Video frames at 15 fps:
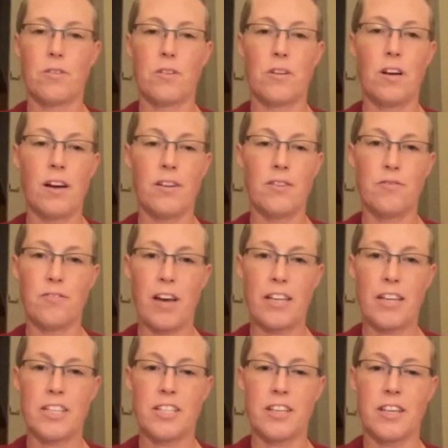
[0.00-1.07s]
gut
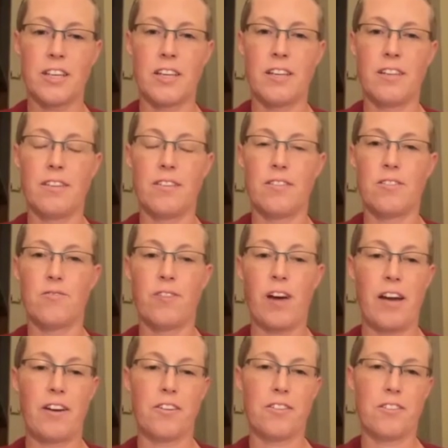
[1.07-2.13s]
infections,
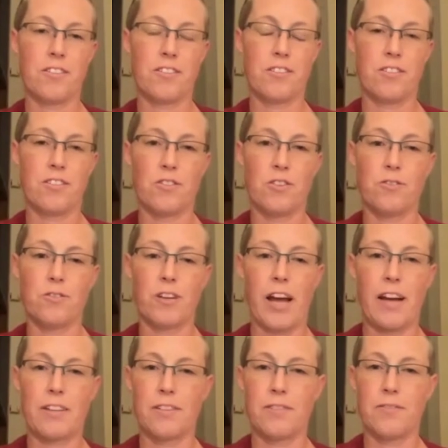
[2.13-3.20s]
viruses that are
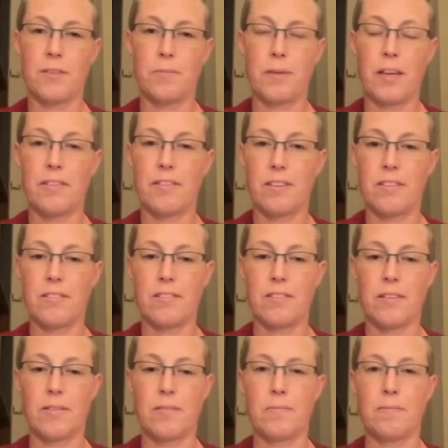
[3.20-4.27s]
overactive in my
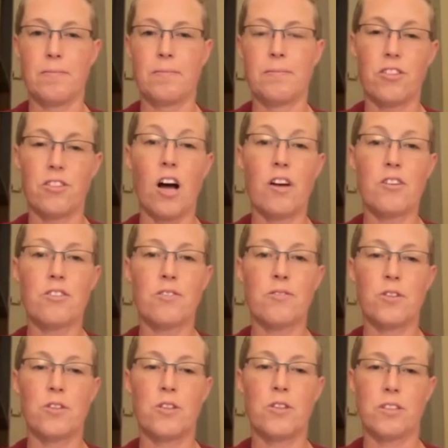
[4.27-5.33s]
system, loss of
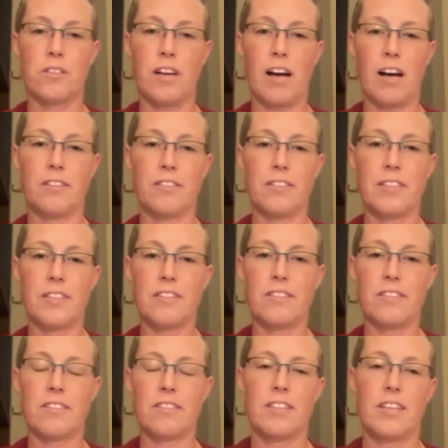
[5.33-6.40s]
oral
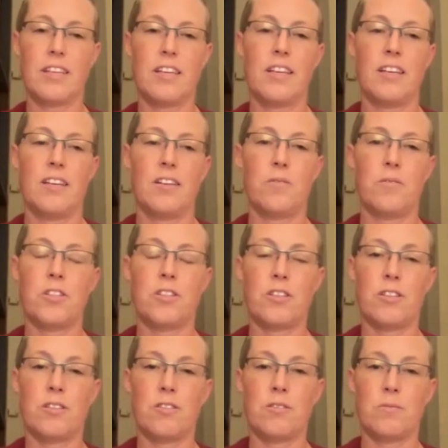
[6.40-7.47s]
tolerance, which
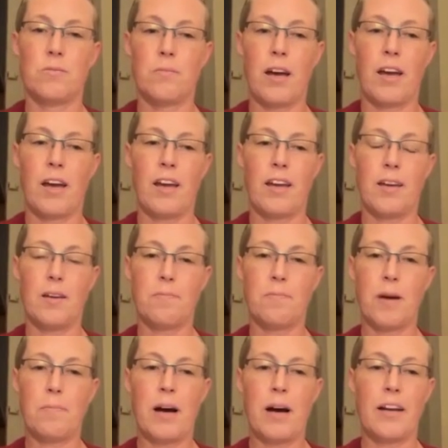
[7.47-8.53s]
is my, my
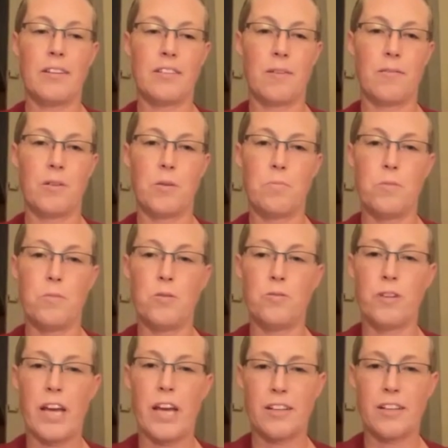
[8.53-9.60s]
body's having an immune
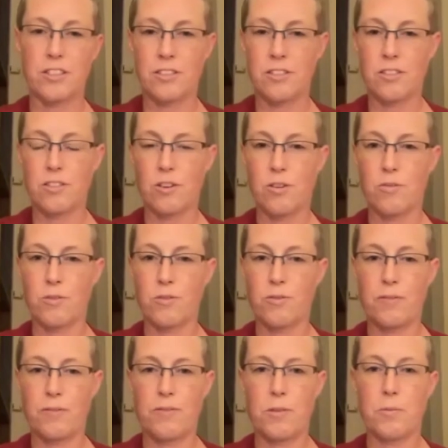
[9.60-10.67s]
reaction to over
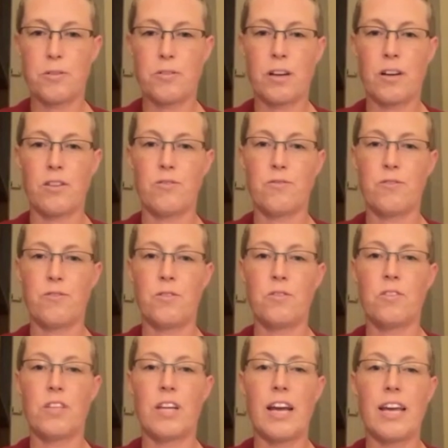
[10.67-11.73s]
fifty percent of the foods
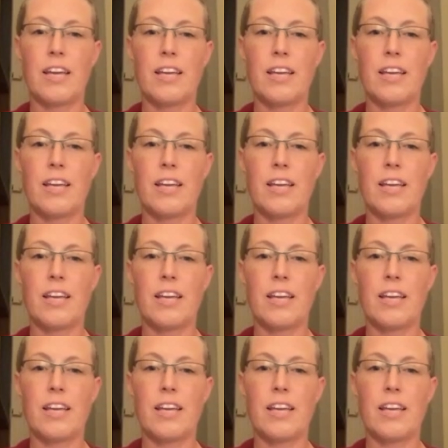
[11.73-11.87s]
that I